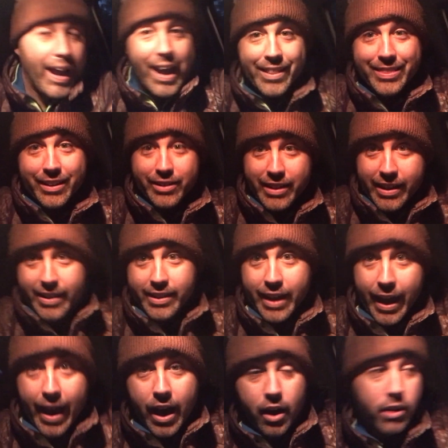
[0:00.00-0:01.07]
got their
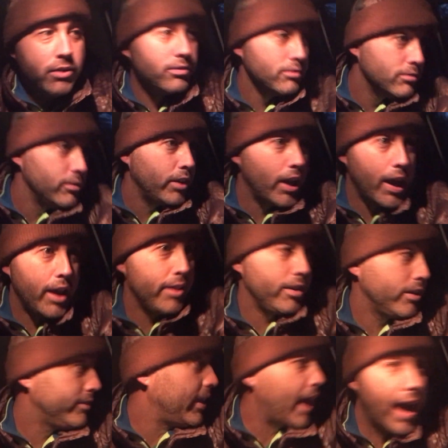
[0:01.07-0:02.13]
decal and
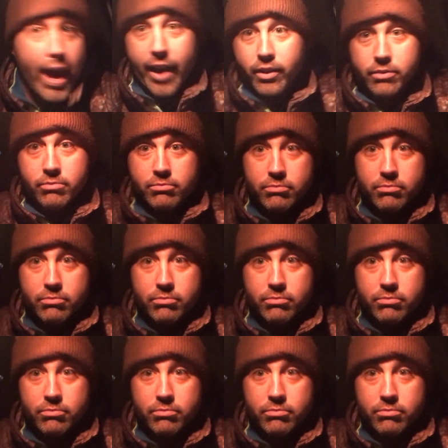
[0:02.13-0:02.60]
their tag.